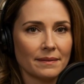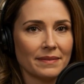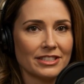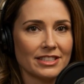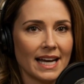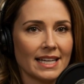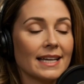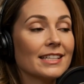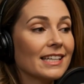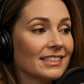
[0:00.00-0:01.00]
The
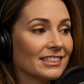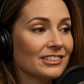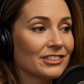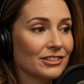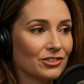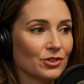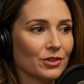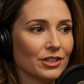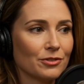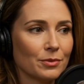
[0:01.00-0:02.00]
silence and distance you're
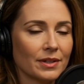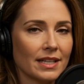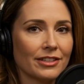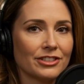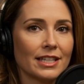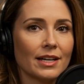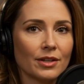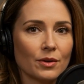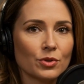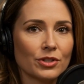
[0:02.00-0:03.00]
experiencing are
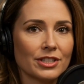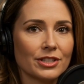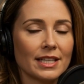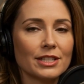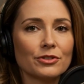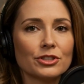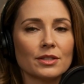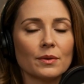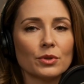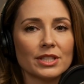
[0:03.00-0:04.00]
the wilting leaves.
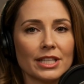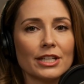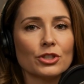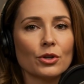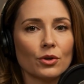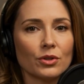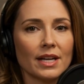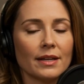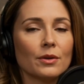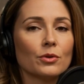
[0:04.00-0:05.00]
We need to look
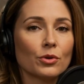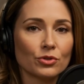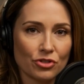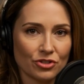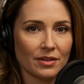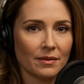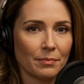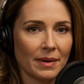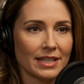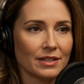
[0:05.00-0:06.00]
at the roots.
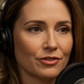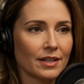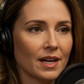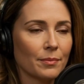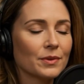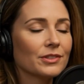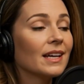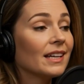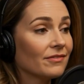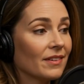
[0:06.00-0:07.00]
Many of the couples I
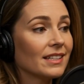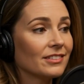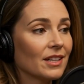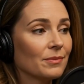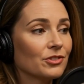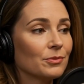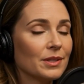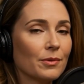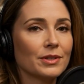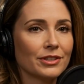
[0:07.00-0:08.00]
advise come to me
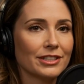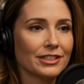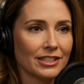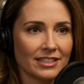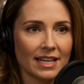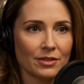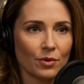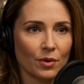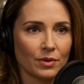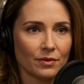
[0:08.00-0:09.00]
with this exact
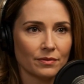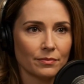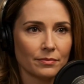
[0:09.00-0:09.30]
problem.